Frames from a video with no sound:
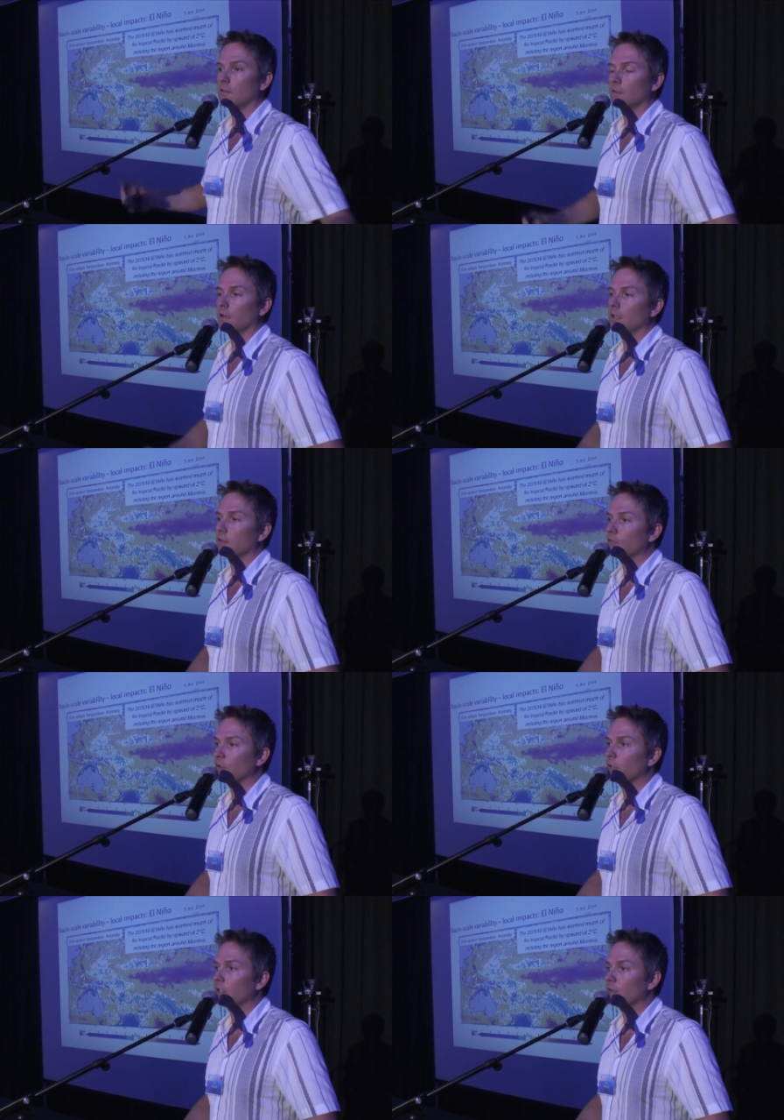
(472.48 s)
it is this island
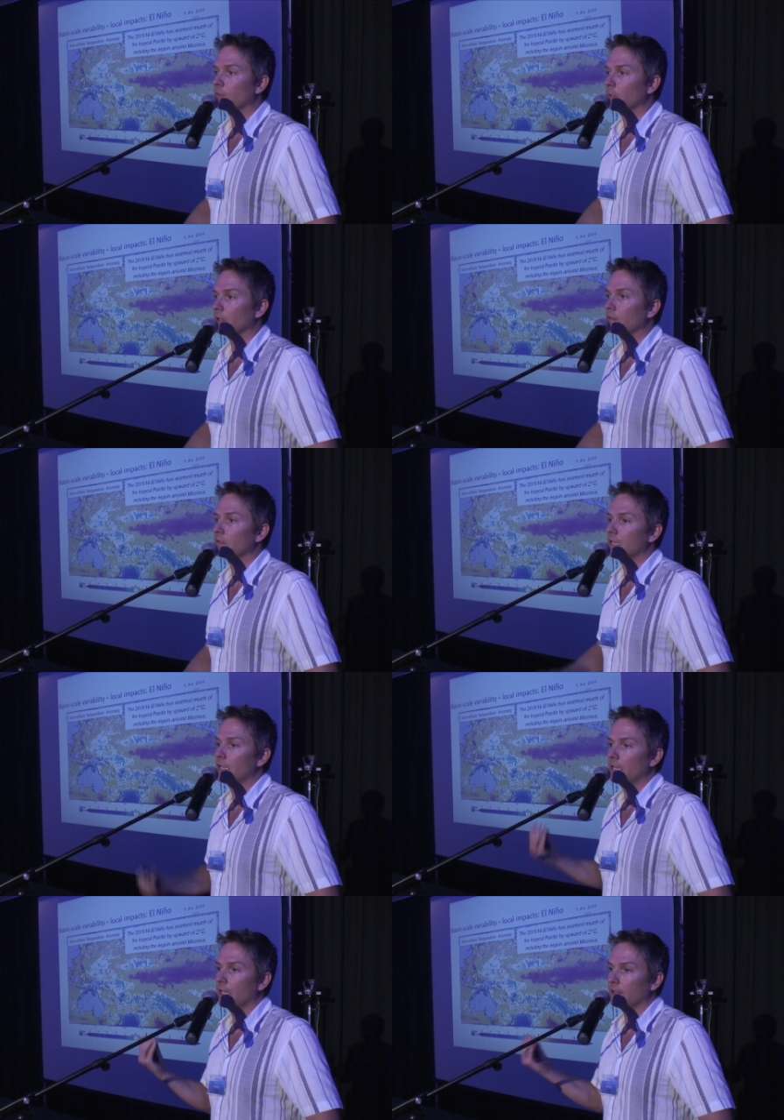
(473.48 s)
floating in space
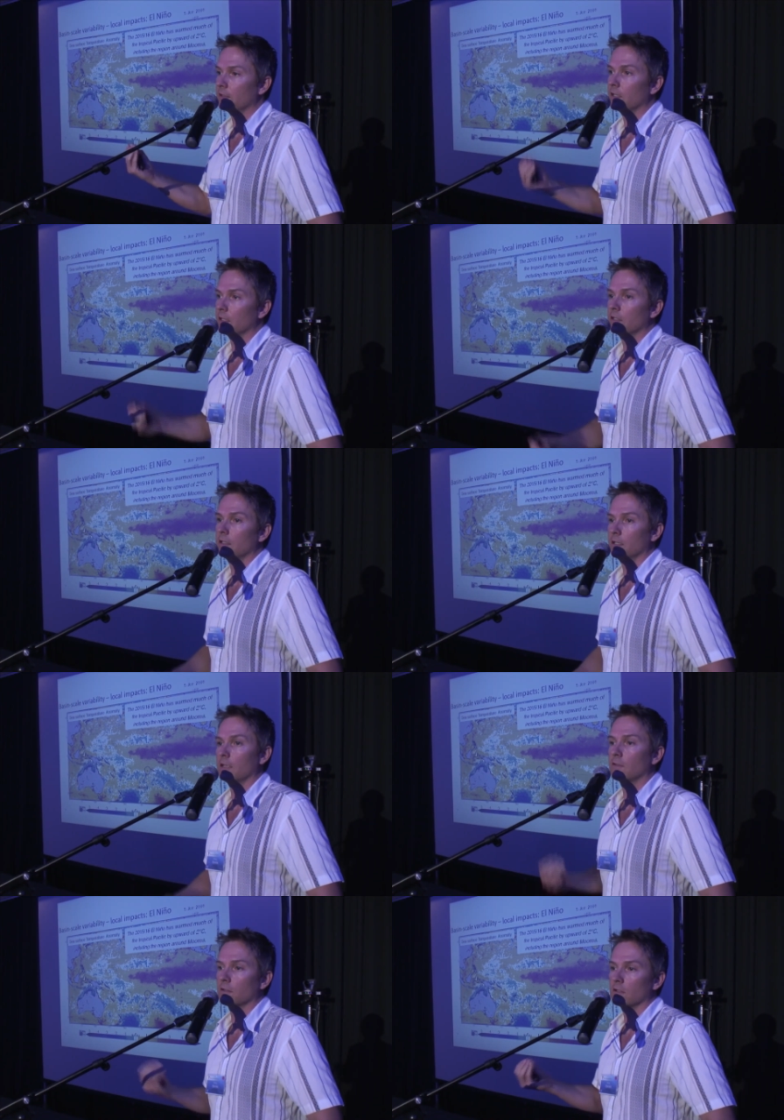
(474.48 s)
and that it
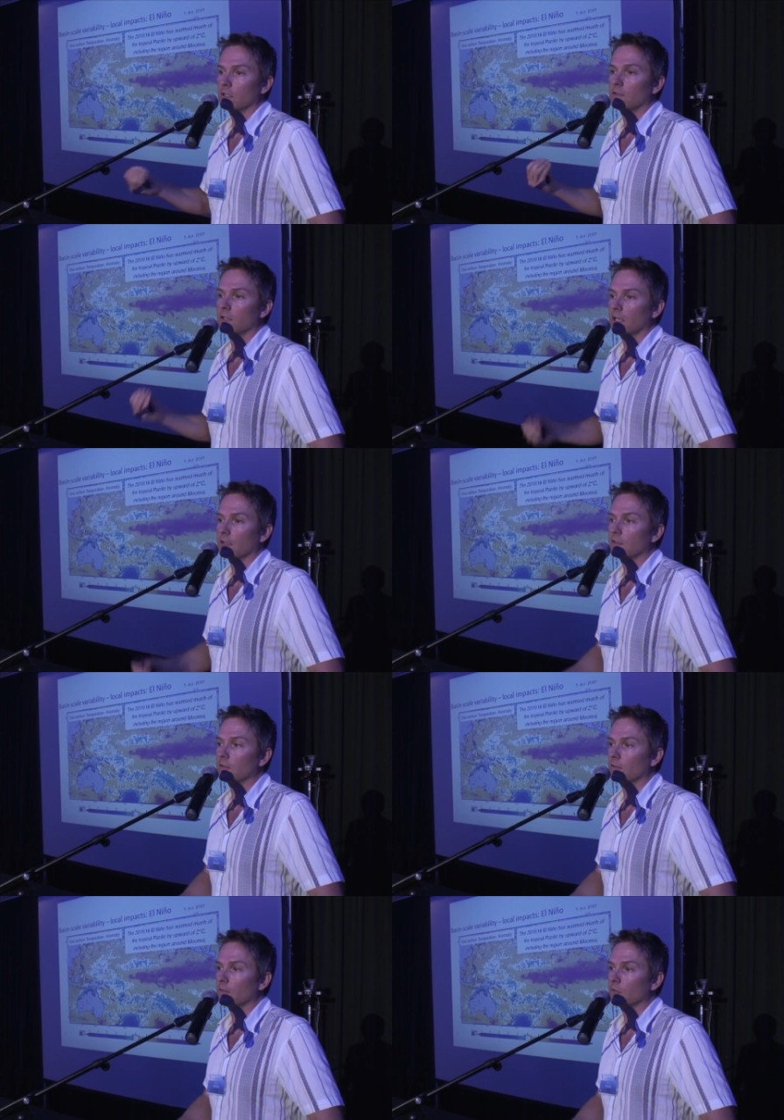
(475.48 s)
is an
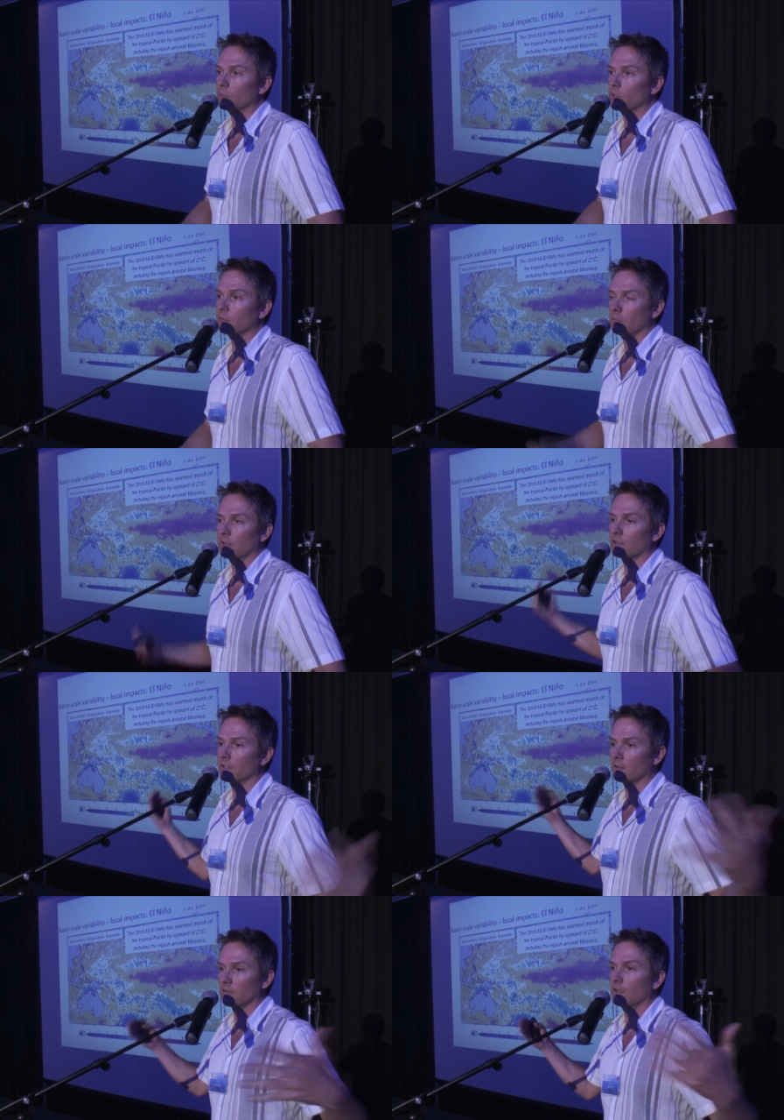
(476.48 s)
interconnected system with
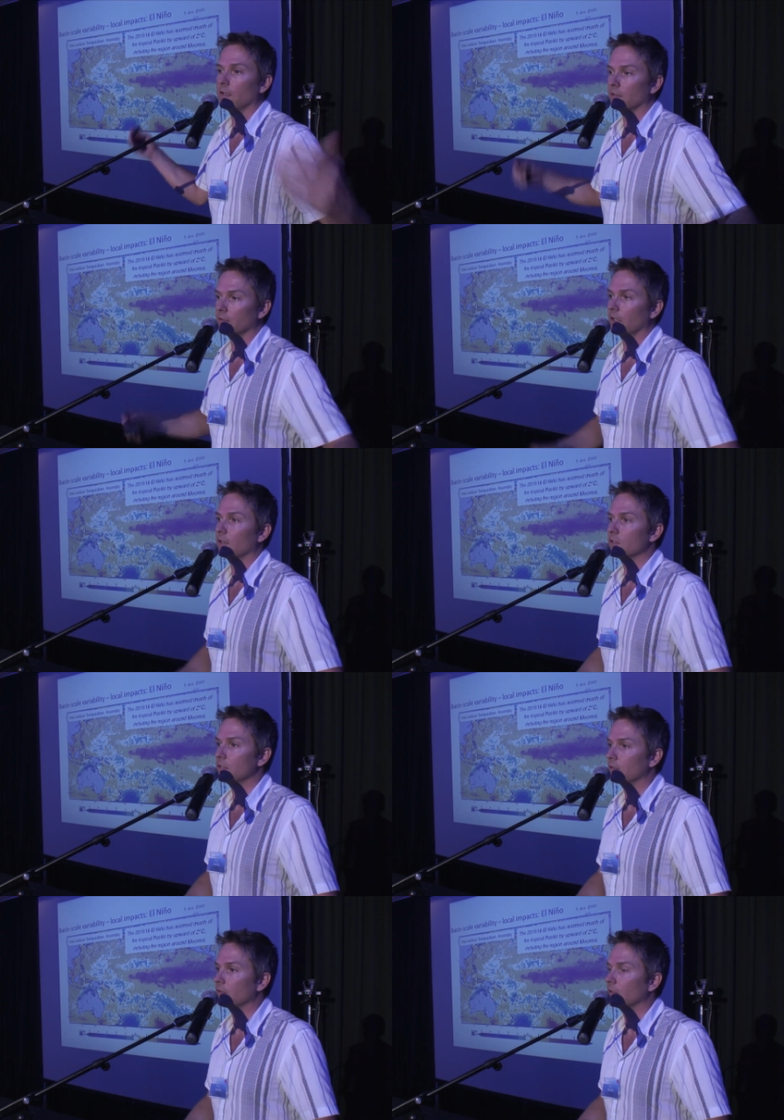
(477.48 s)
basically the sun's
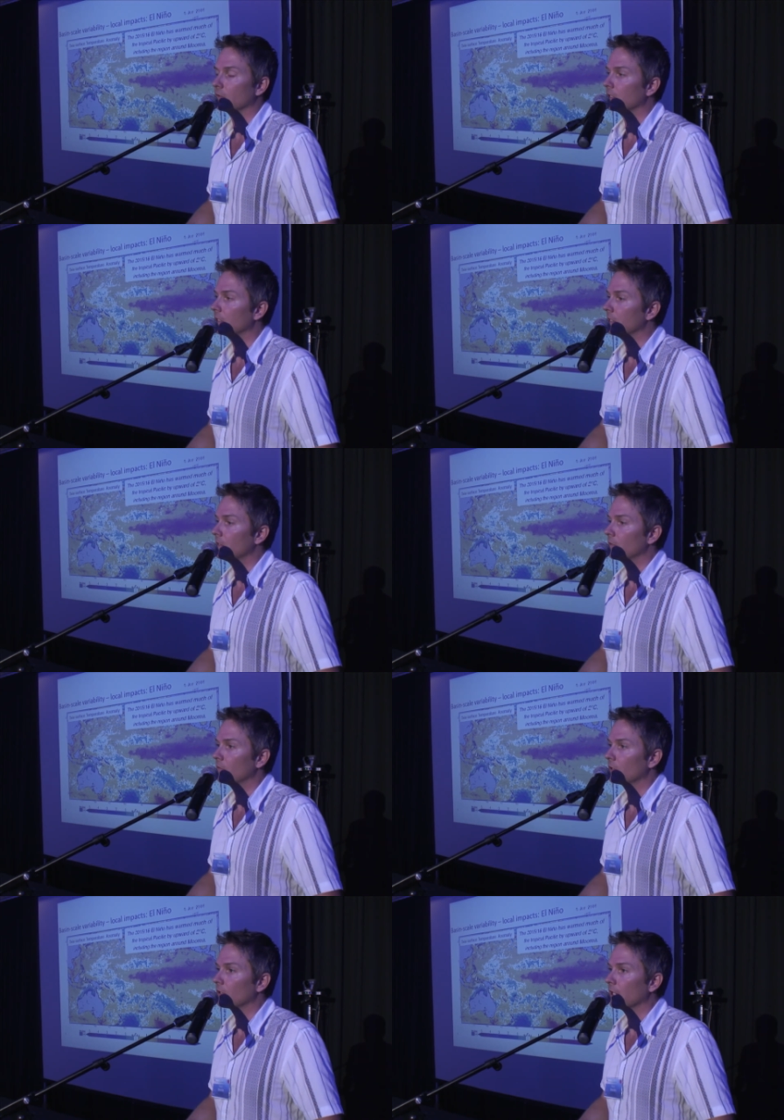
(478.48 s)
energy is the only
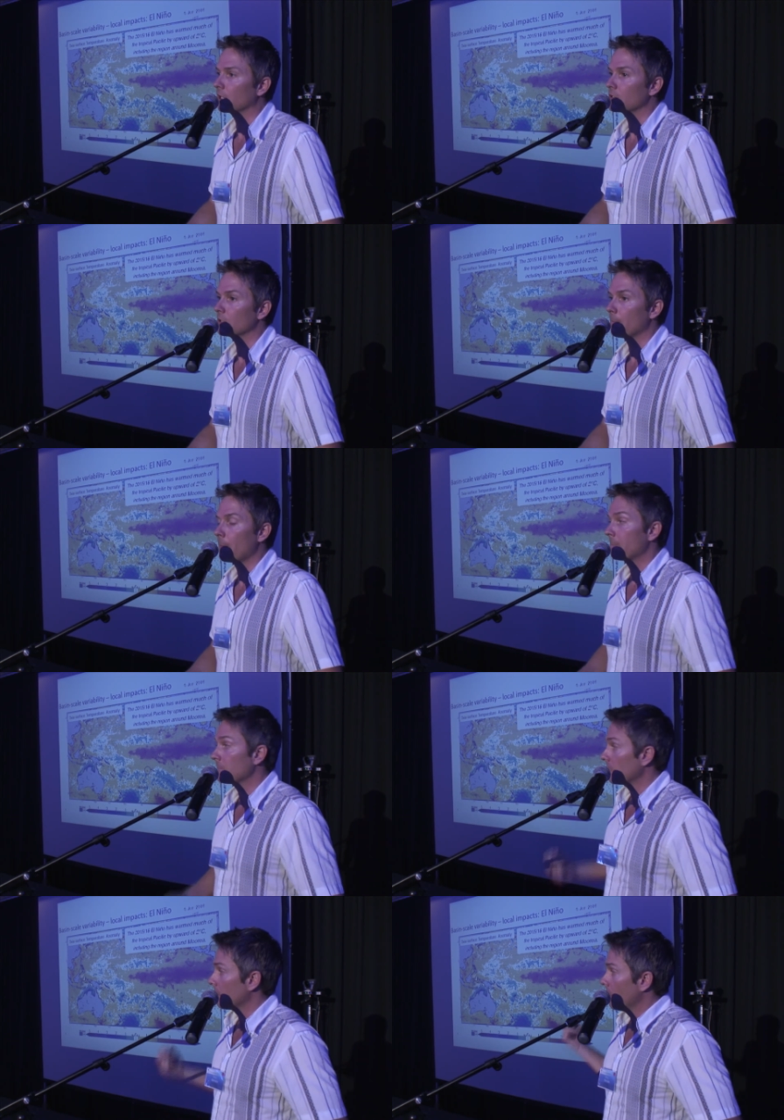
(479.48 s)
real connection.
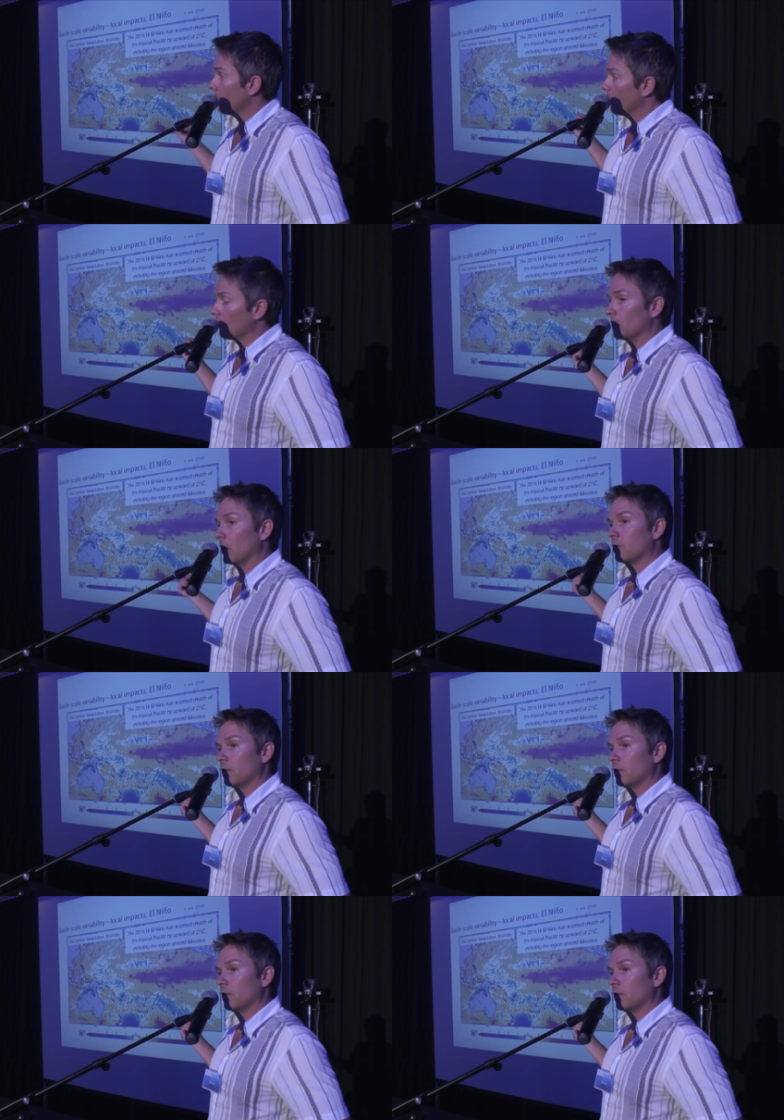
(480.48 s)
So we